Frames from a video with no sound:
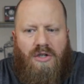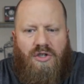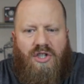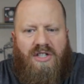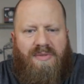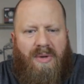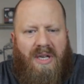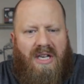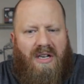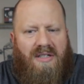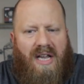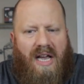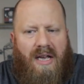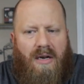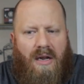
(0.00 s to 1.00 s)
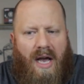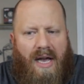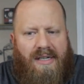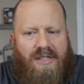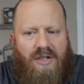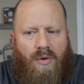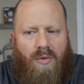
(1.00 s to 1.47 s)
just because
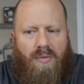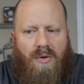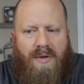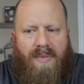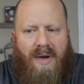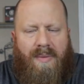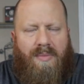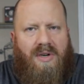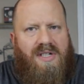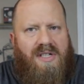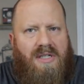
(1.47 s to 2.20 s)
I don't remember